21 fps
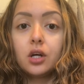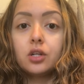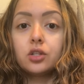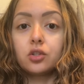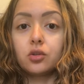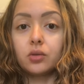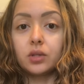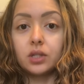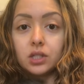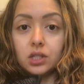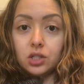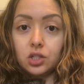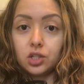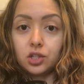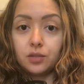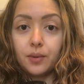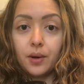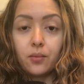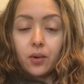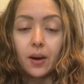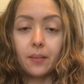So this is just
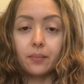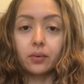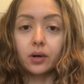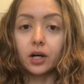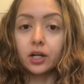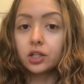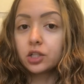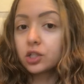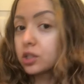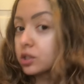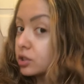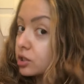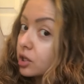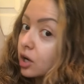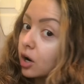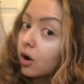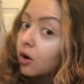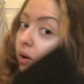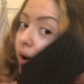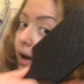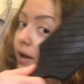my wet brush.
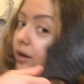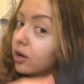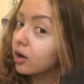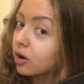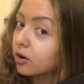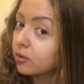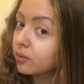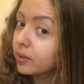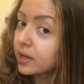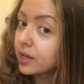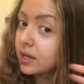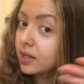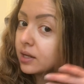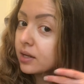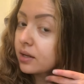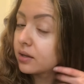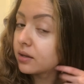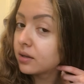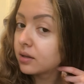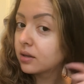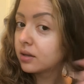So I go in